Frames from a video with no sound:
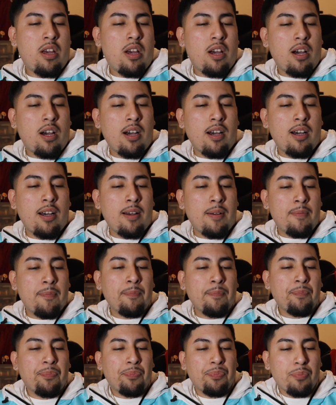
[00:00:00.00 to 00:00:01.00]

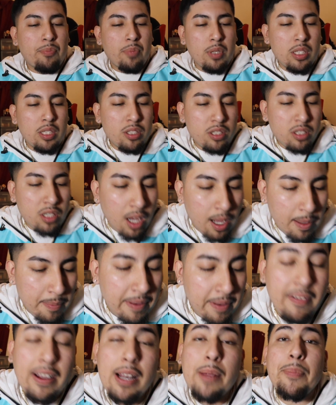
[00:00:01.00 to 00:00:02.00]
But it's called
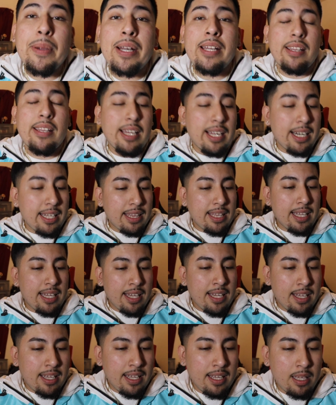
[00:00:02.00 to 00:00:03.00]
Me Vale
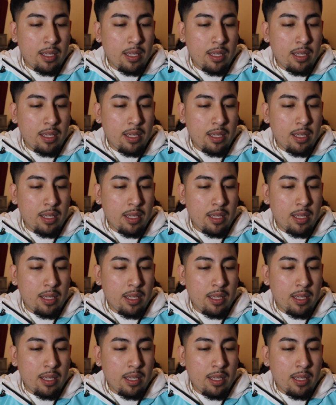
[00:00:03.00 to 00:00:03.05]
Perderte